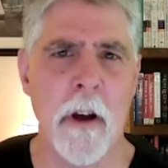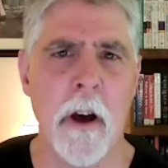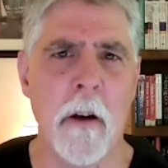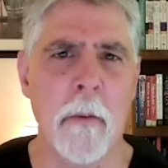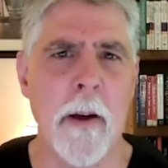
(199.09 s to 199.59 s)

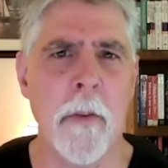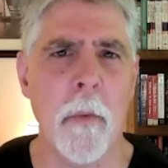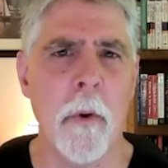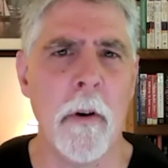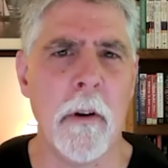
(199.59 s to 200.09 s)
around the
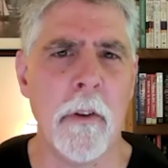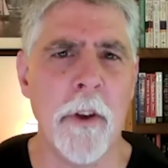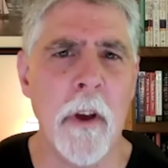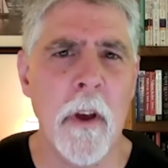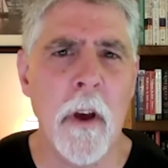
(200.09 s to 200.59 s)
world
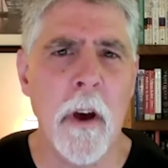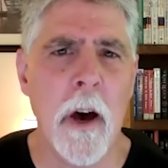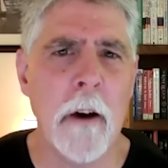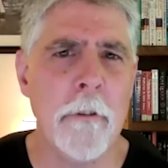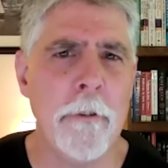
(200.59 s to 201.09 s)

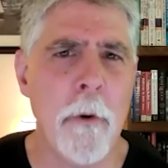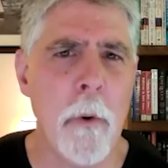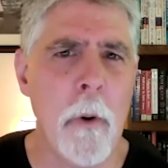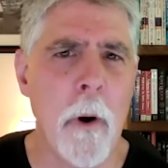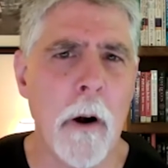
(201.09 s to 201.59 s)

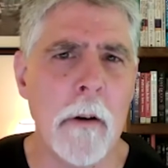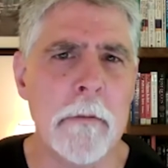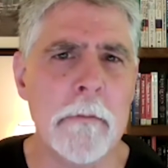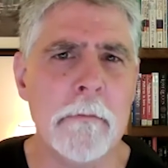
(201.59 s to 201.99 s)
for